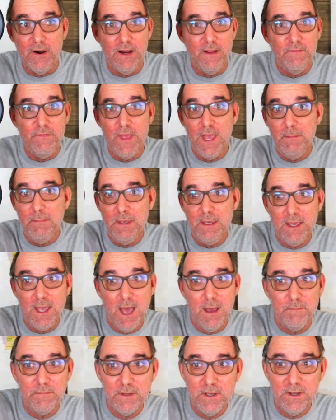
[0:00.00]
and if they
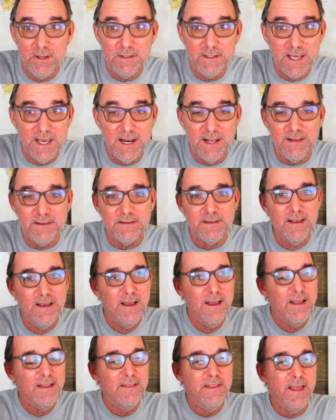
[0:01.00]
become good tenants,
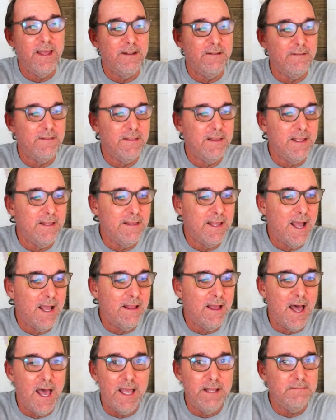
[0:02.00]
then
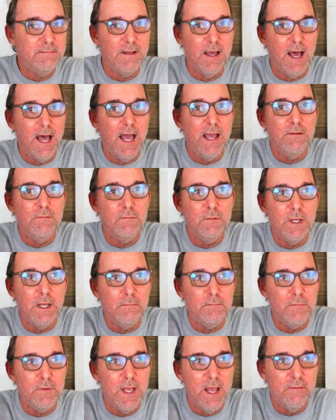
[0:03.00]
that I
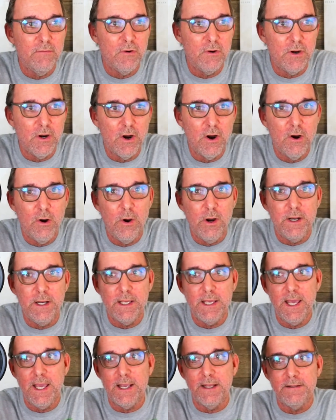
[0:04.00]
am never in a hurry to
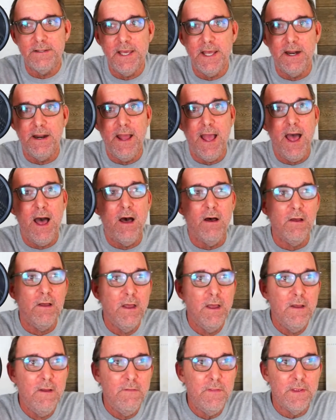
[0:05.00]
kick a tenant out
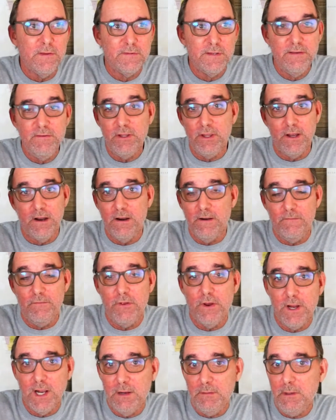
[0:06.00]
that's living there if
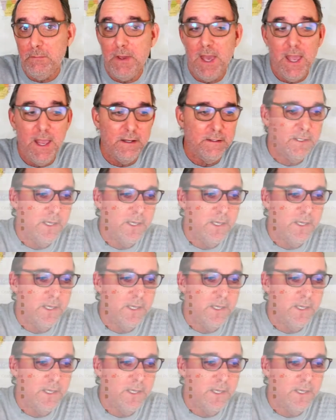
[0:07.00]
they're going to be paying